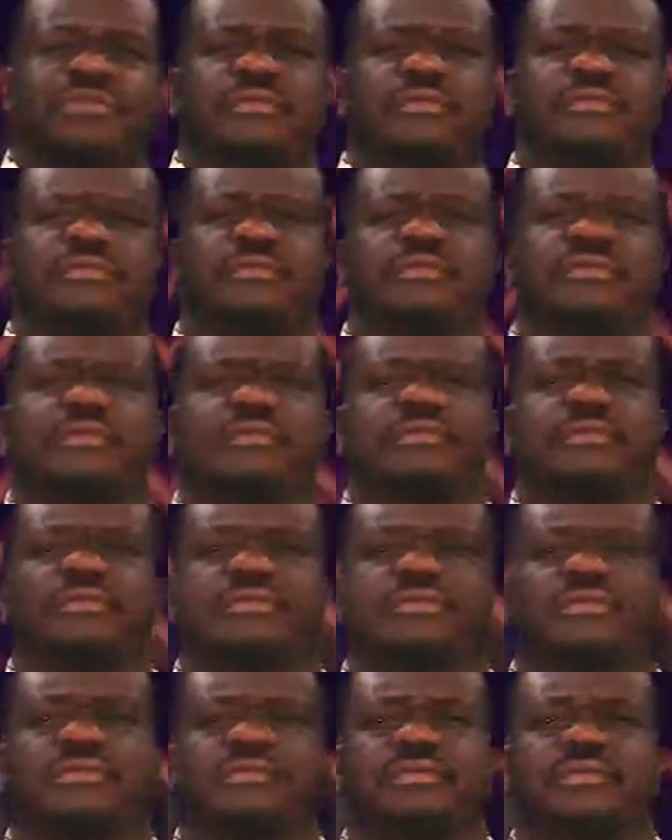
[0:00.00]

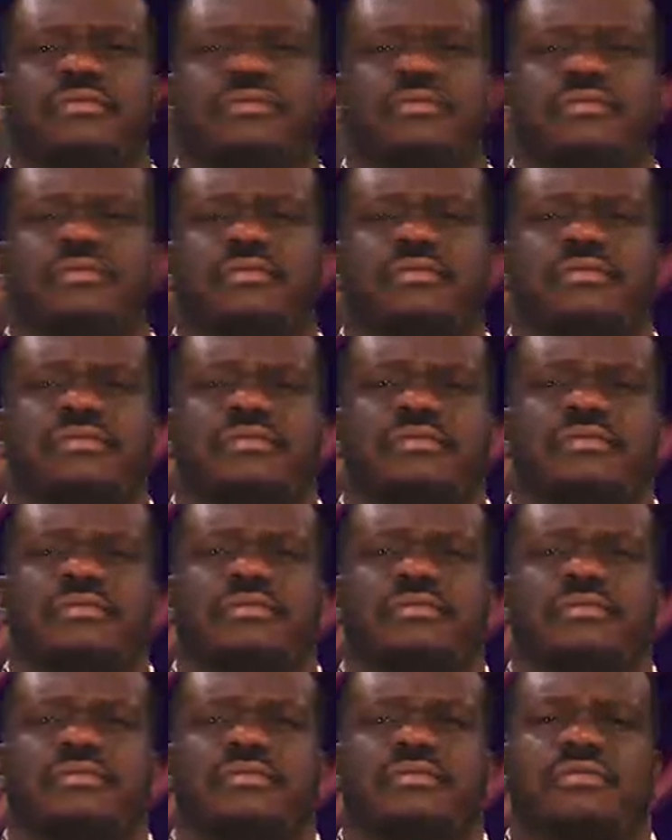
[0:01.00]

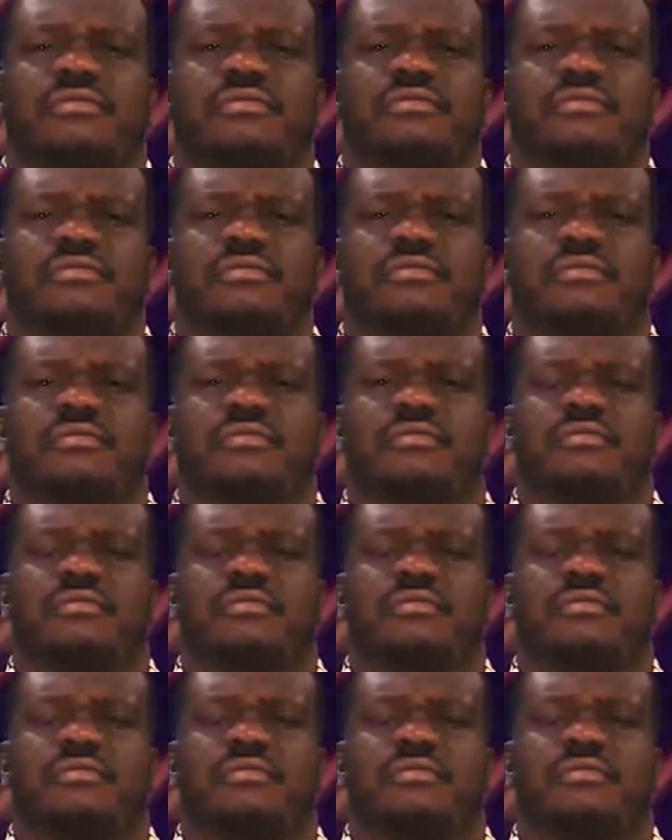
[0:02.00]
Nobody speaks.